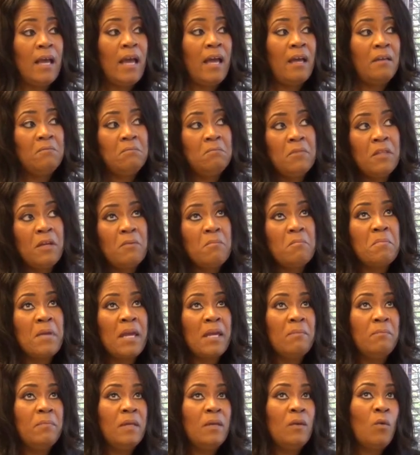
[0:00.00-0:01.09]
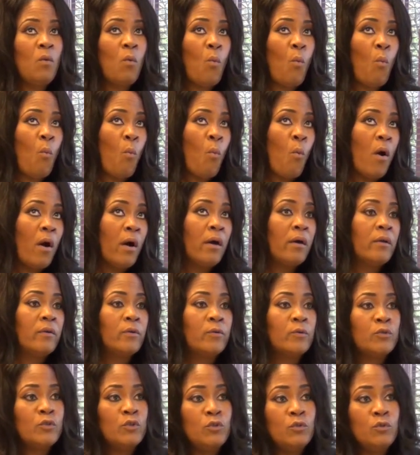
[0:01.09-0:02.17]
And there may be one or
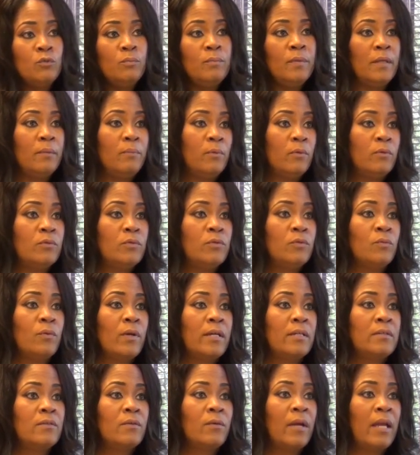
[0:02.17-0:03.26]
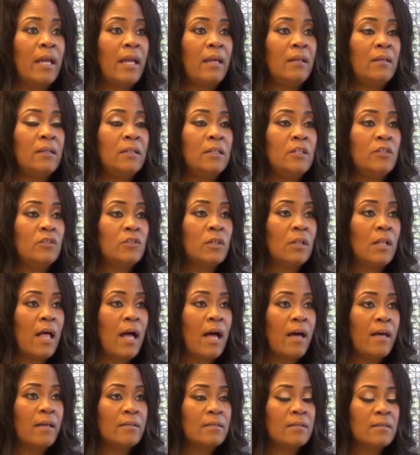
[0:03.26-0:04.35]
two people to raise their hand in each
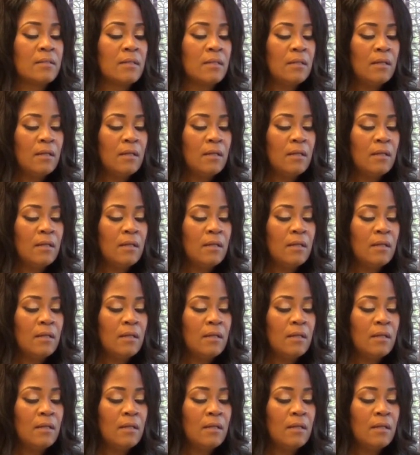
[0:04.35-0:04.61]
class.